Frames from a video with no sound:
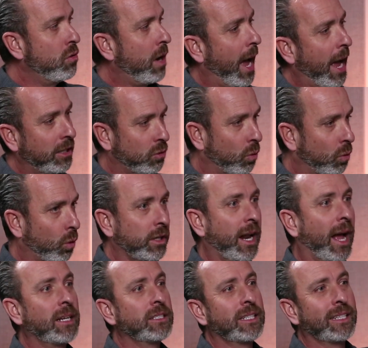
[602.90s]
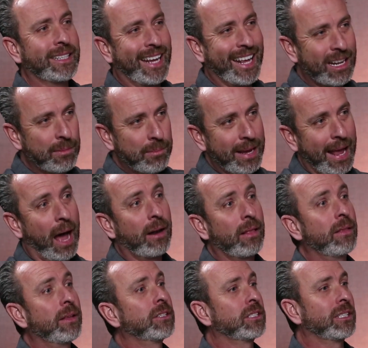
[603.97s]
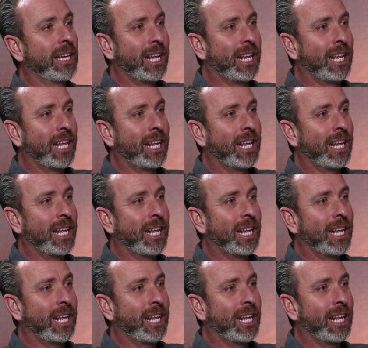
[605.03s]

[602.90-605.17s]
guys organizing and getting me out of this and